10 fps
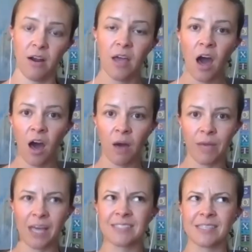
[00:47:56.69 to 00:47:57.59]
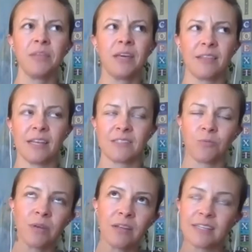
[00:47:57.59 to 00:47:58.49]
Um, and something that's
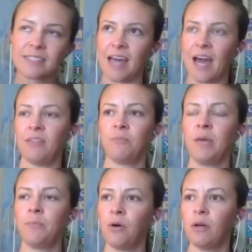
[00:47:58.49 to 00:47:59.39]
really sad that people,